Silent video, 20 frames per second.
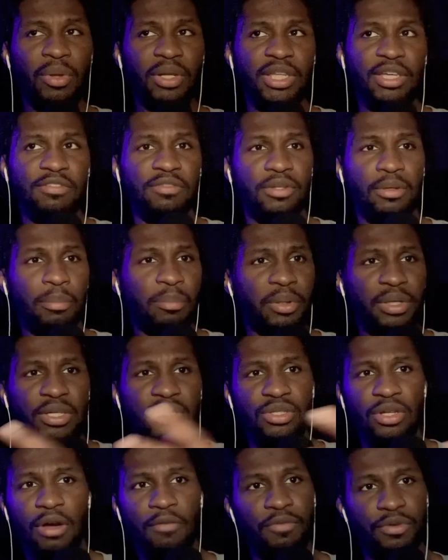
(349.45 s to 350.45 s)
Or I believe
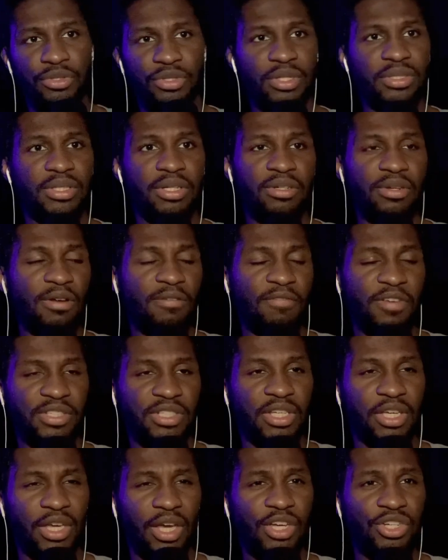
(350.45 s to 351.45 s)
the police officer did
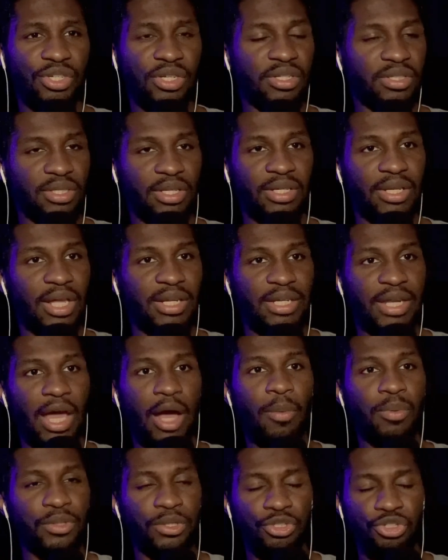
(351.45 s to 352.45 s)
their investigation and said
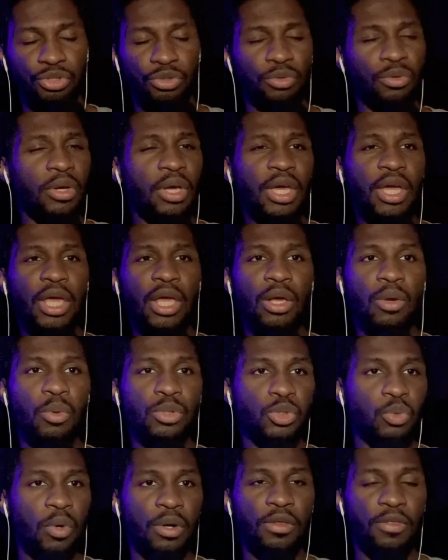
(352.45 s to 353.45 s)
that that wasn't true.
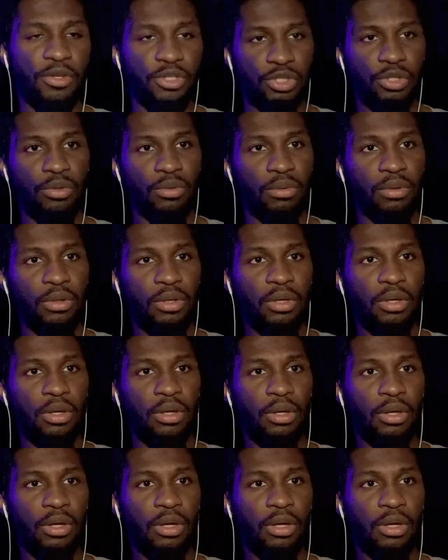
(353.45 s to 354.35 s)
It was one of the two.